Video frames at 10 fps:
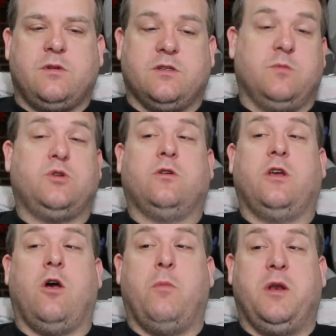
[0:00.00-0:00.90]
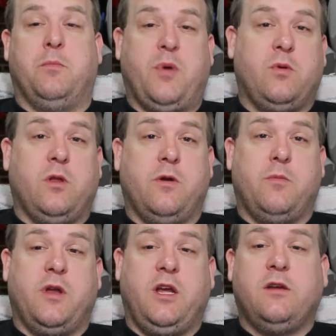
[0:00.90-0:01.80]
because I'm sure they all made a buttload
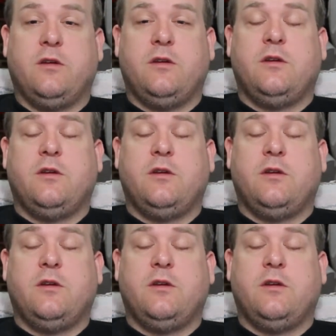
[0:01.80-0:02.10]
of money.